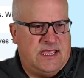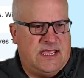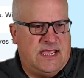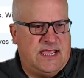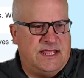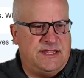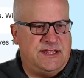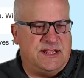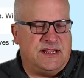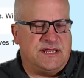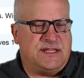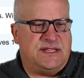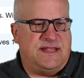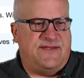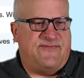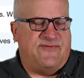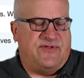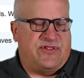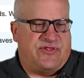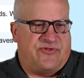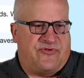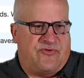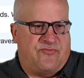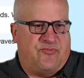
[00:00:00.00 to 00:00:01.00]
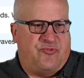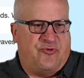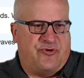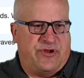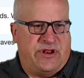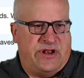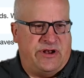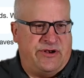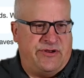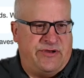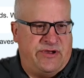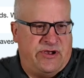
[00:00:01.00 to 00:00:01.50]
as you can see from this
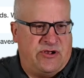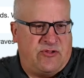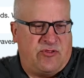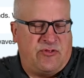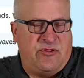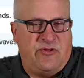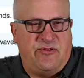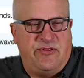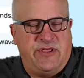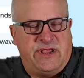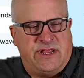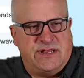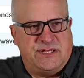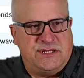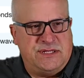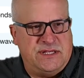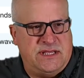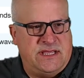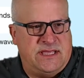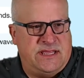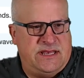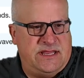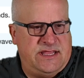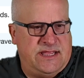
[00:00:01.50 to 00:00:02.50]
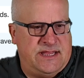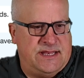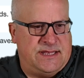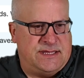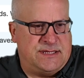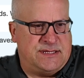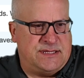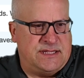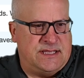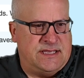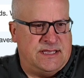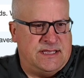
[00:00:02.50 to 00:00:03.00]
report, I don't know how clearly you can see it,
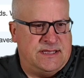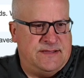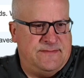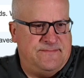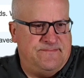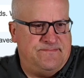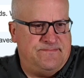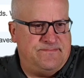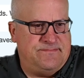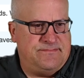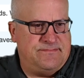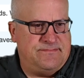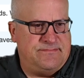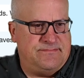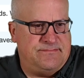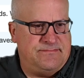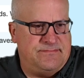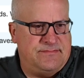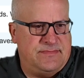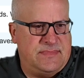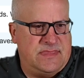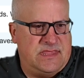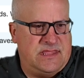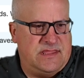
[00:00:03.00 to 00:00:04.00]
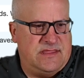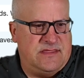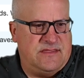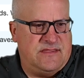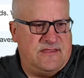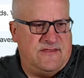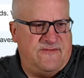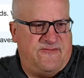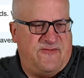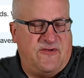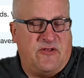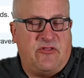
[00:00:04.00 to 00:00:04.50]
it's uh,
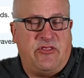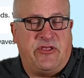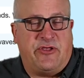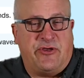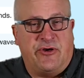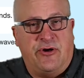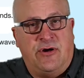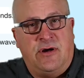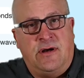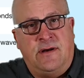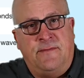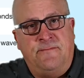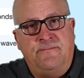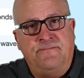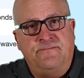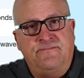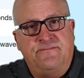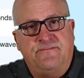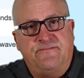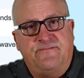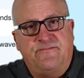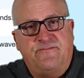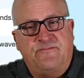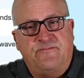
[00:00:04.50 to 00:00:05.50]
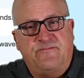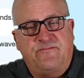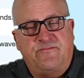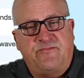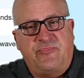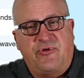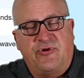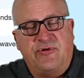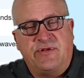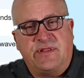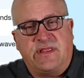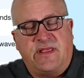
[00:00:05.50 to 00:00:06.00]
fairly calm
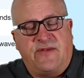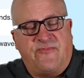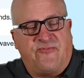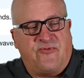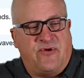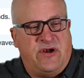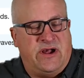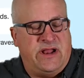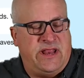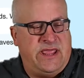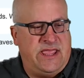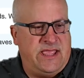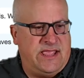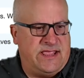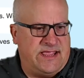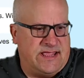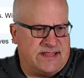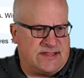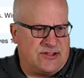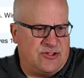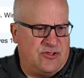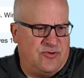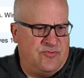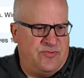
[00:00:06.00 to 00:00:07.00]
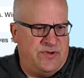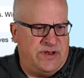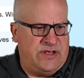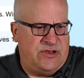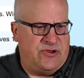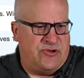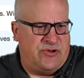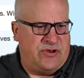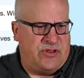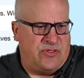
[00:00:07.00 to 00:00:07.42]
Thursday, Friday. It gets a little windier